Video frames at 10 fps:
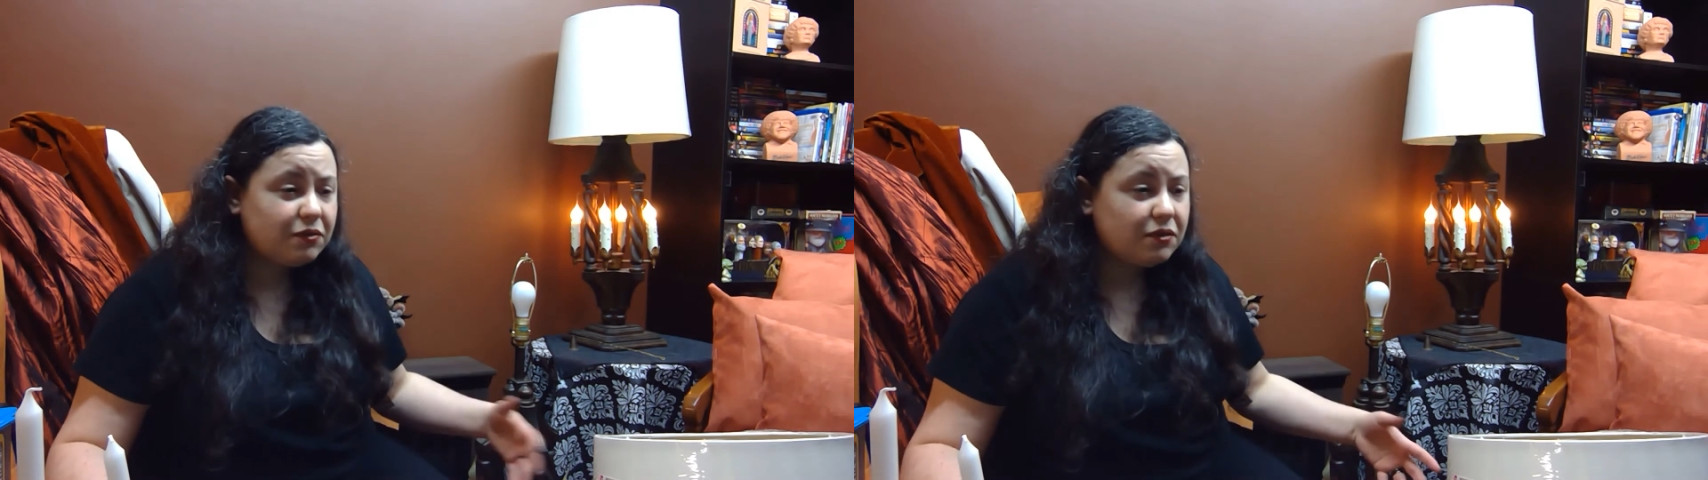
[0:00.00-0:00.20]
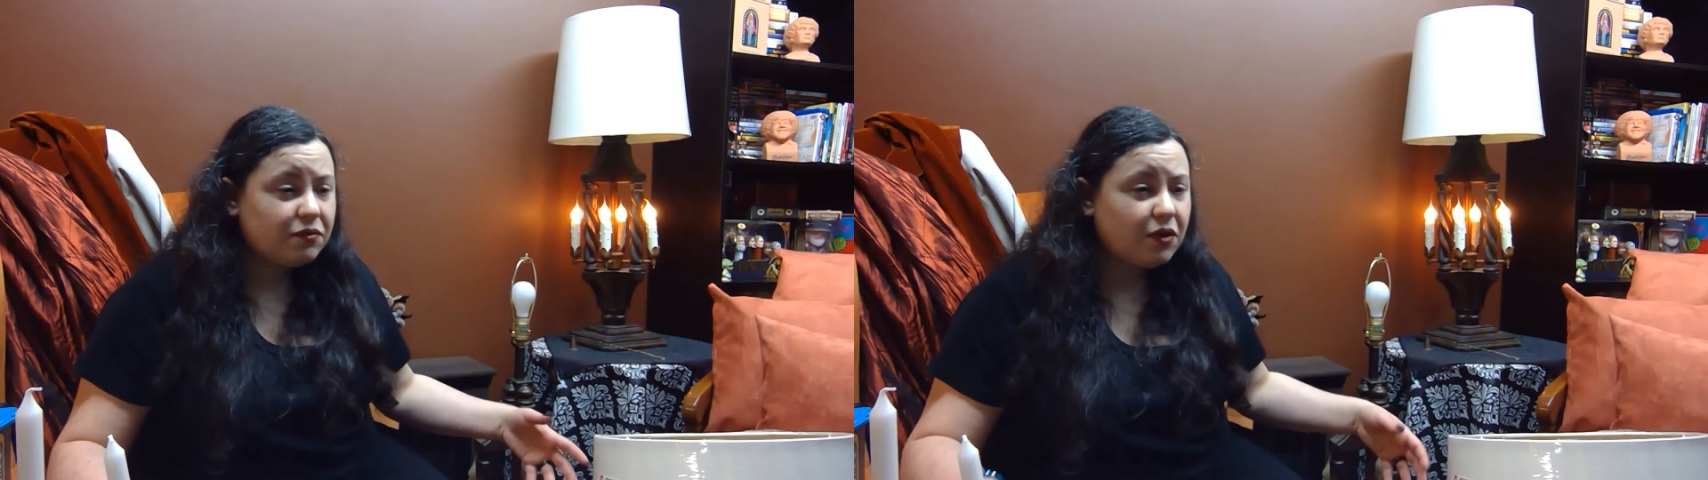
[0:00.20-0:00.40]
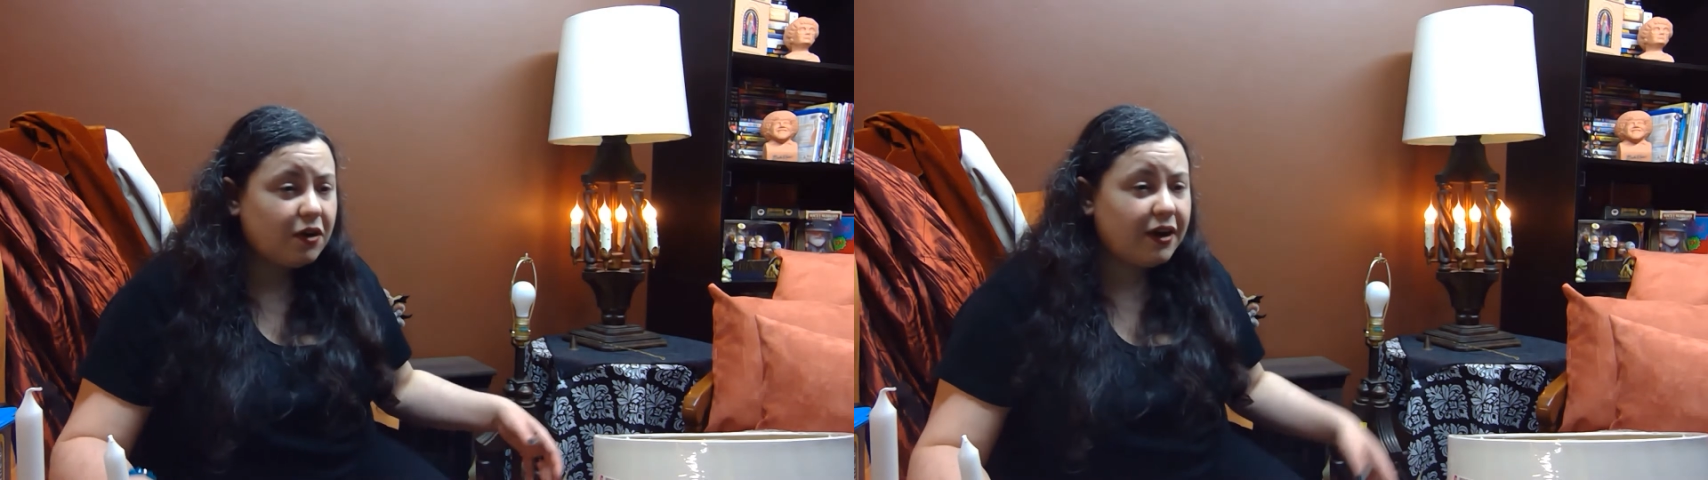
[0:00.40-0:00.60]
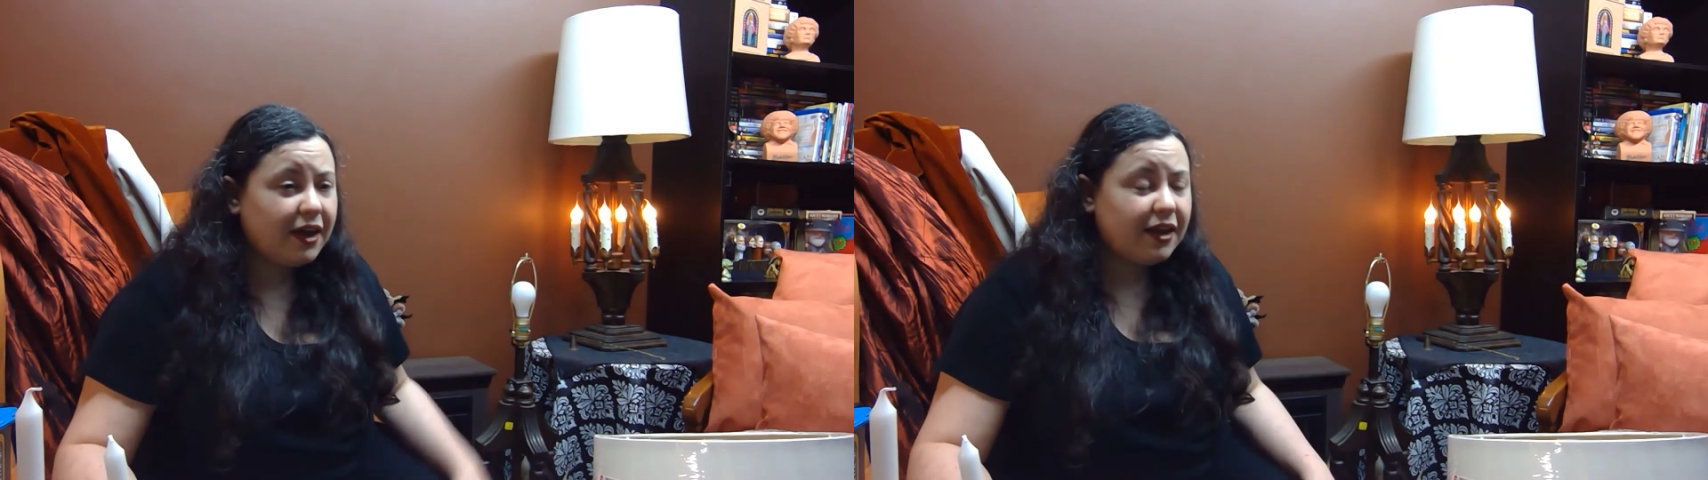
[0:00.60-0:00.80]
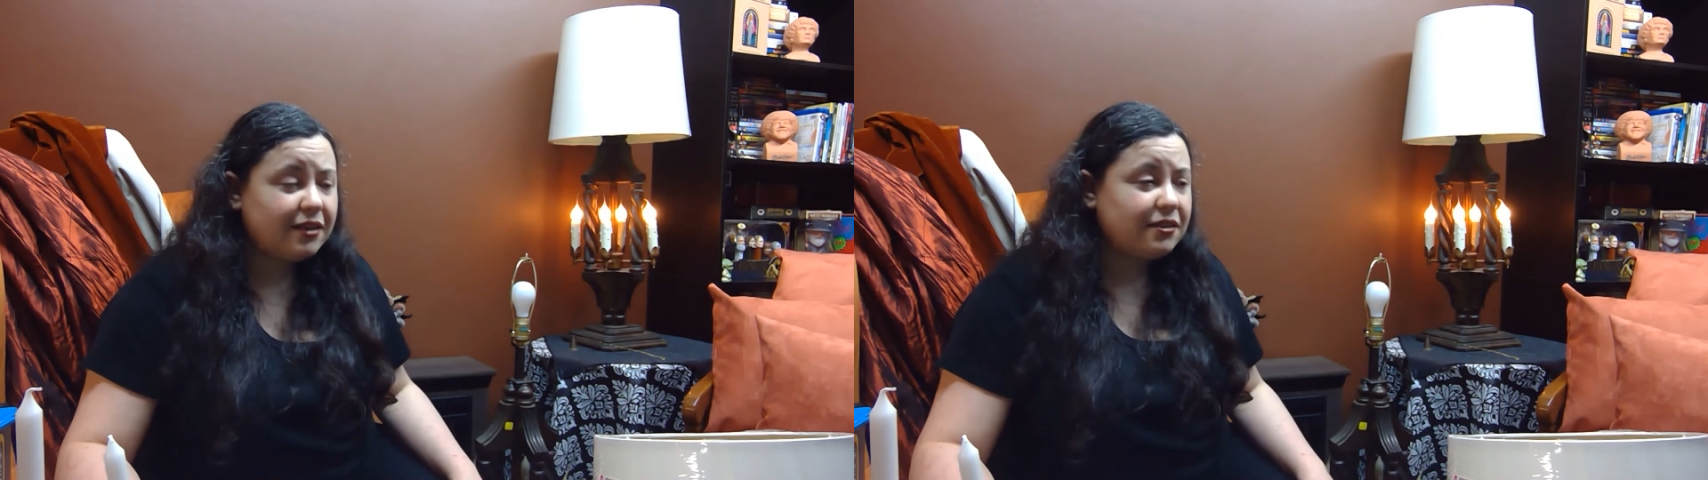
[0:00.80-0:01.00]
for
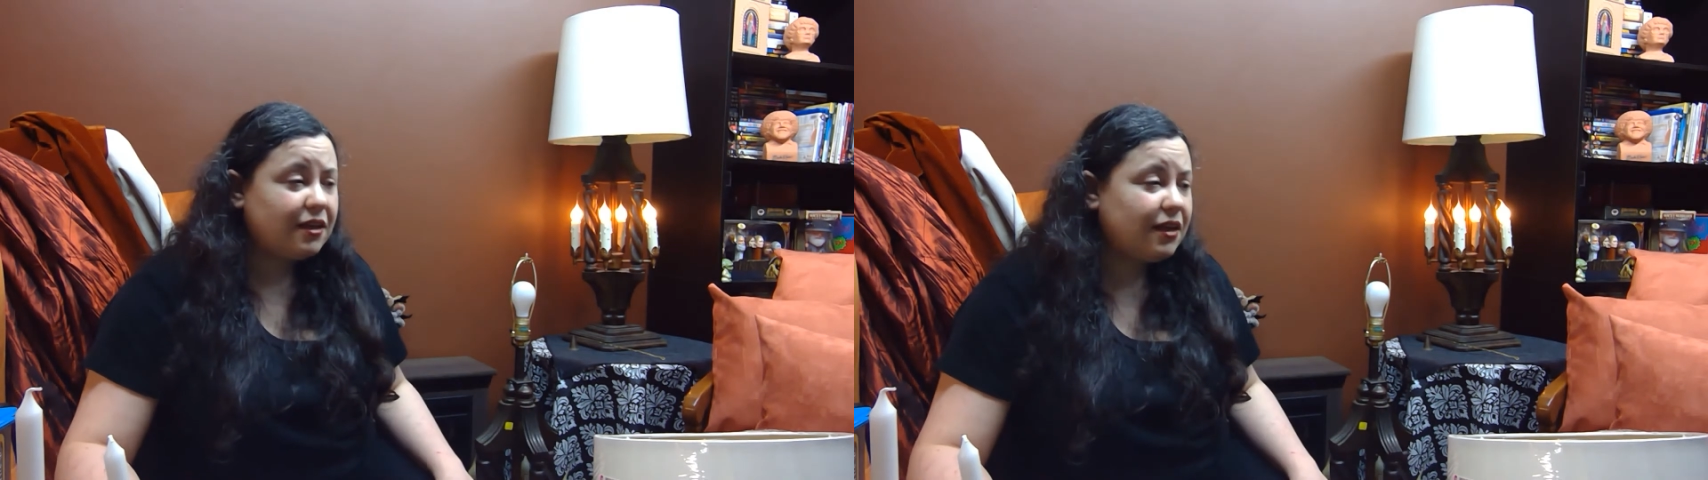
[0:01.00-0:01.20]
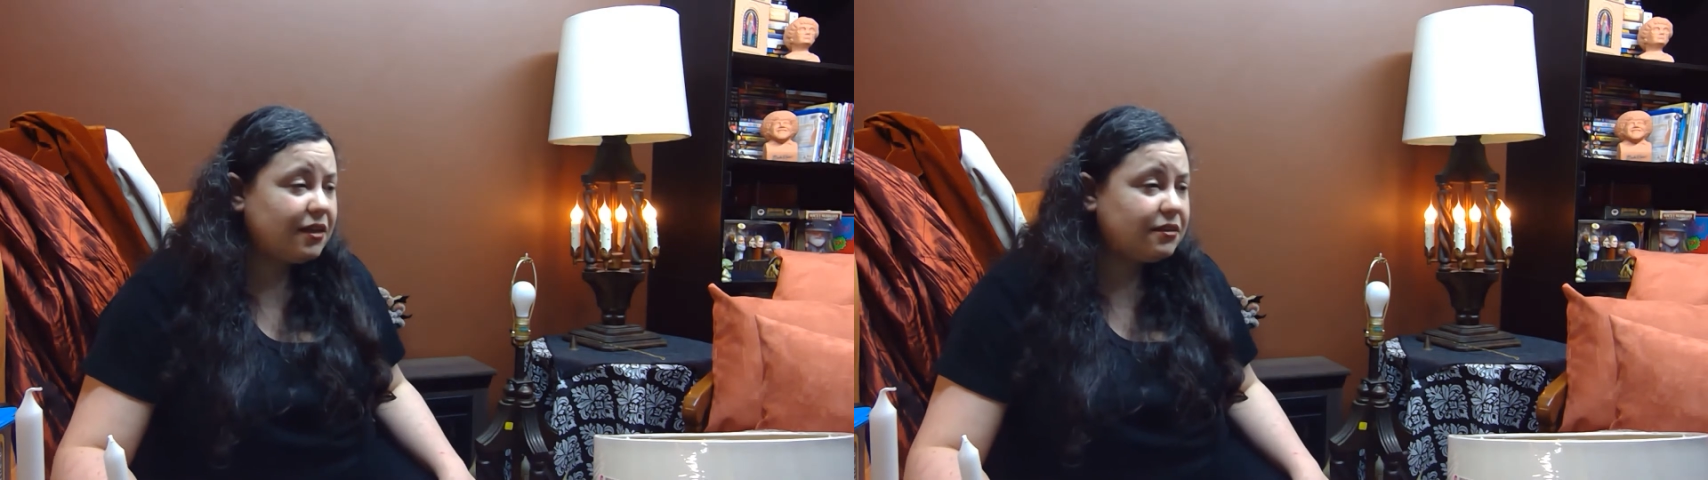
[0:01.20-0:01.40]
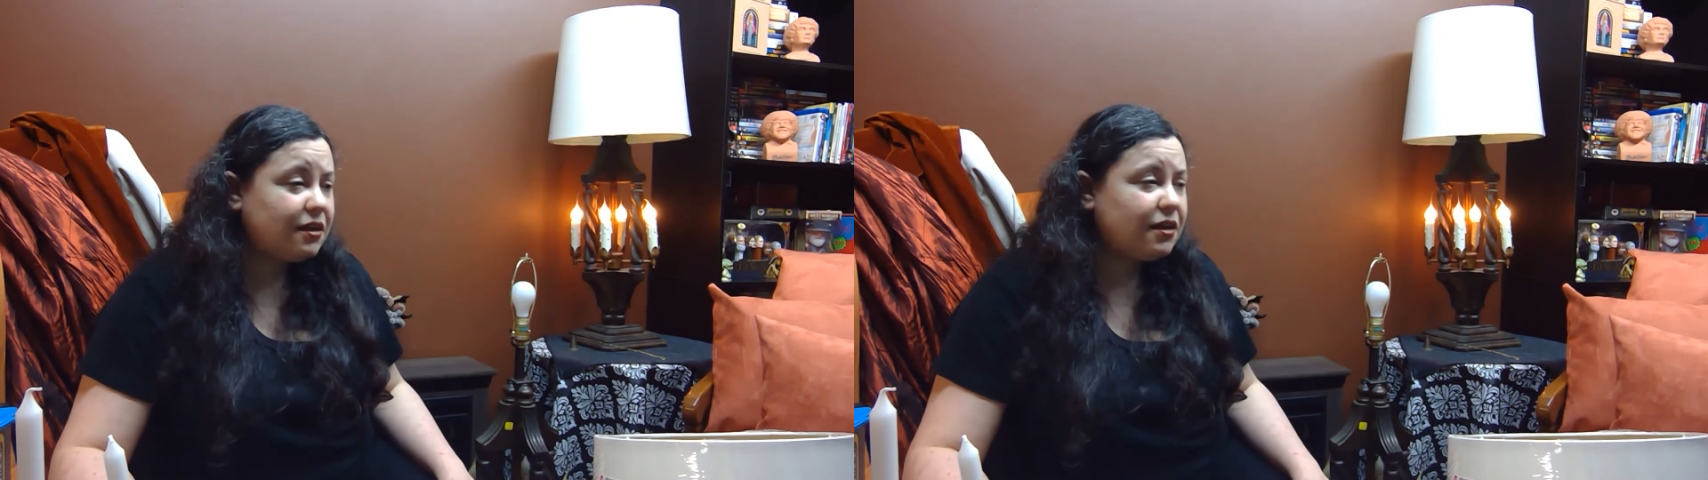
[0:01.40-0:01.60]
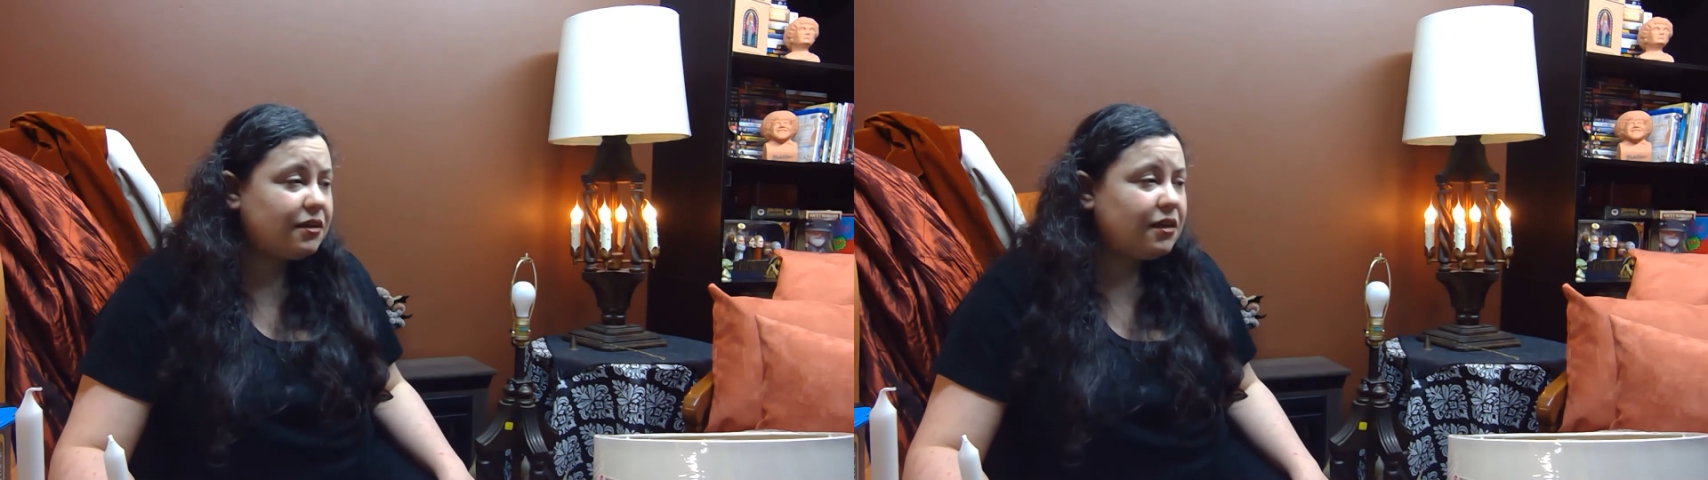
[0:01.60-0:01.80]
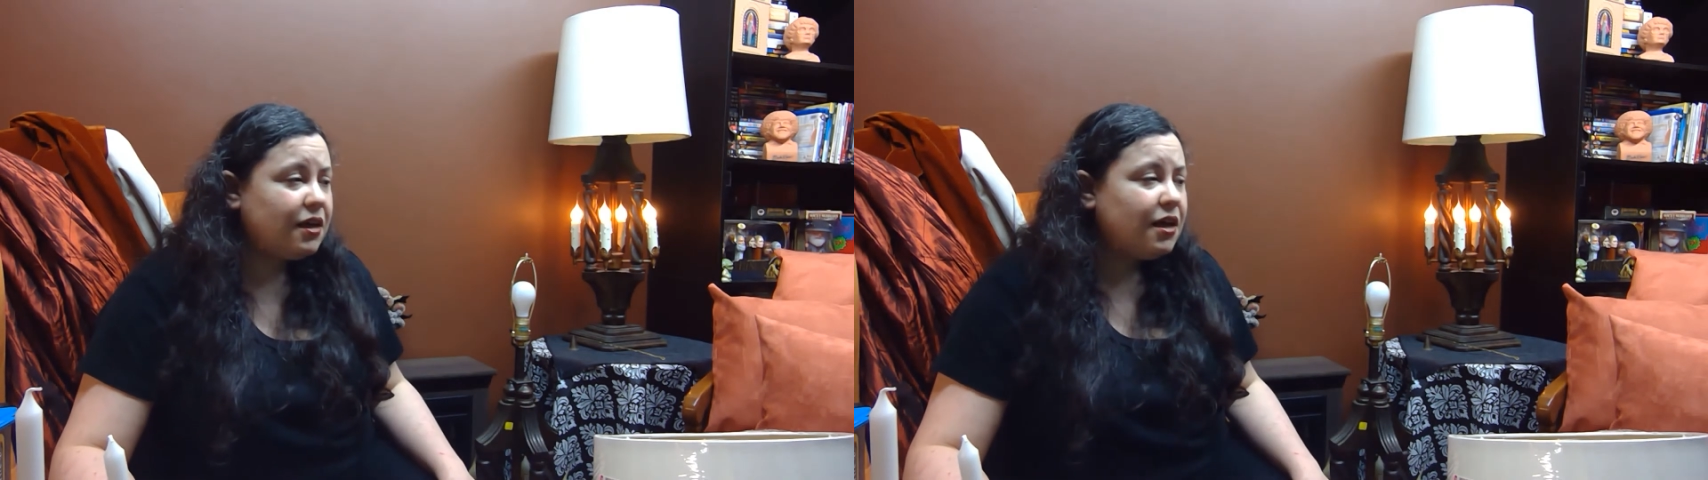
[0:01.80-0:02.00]
heartaddicts.net done.